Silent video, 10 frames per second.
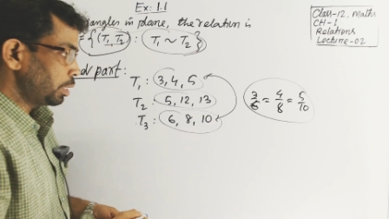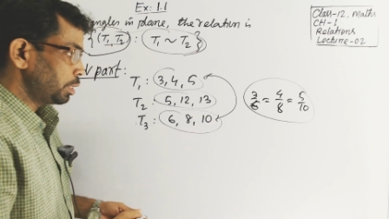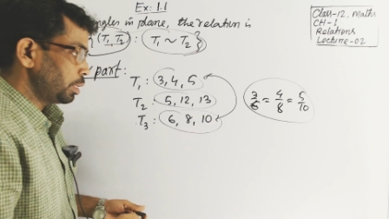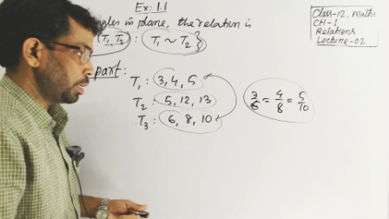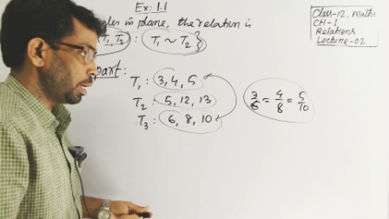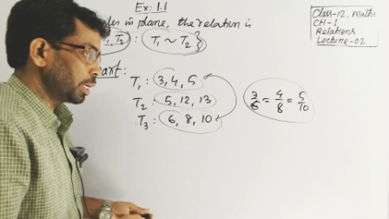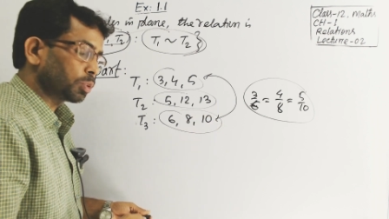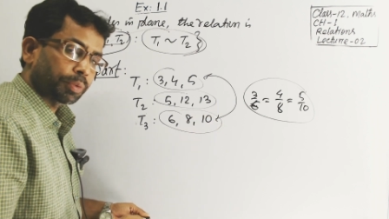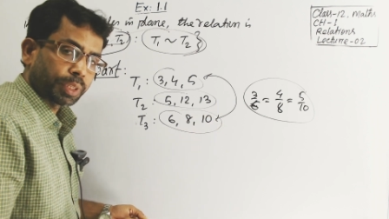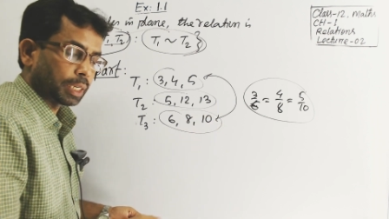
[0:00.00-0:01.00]
sides are
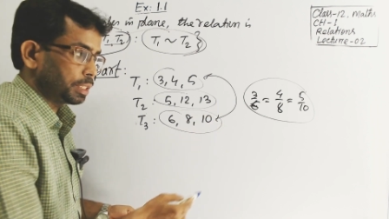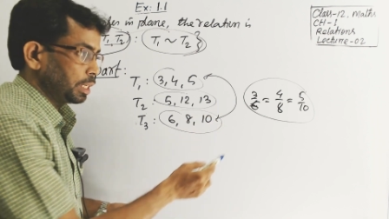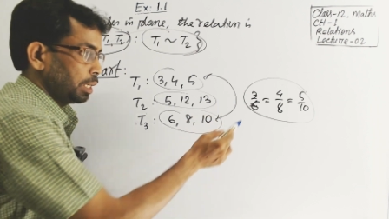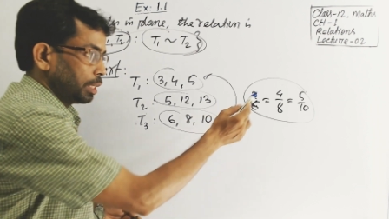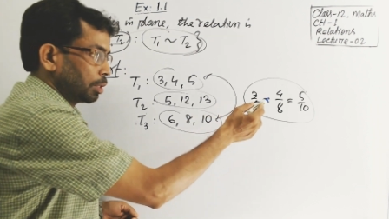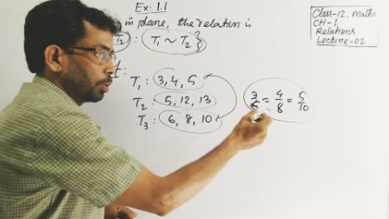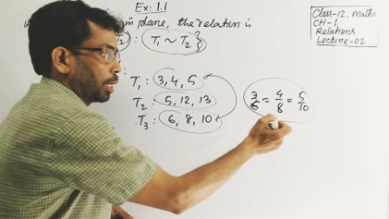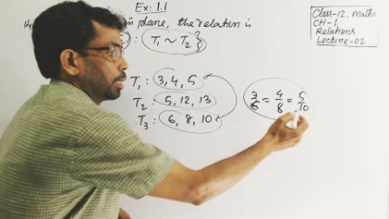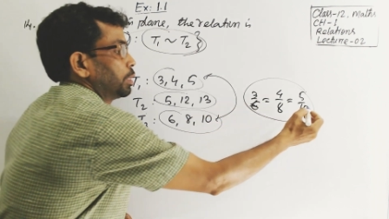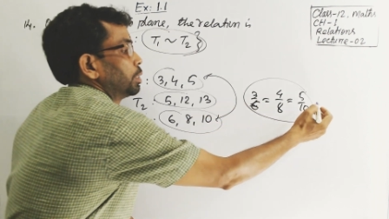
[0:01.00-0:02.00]
equal.
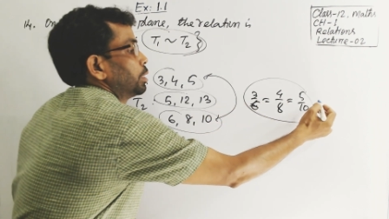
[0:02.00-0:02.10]
Each ratio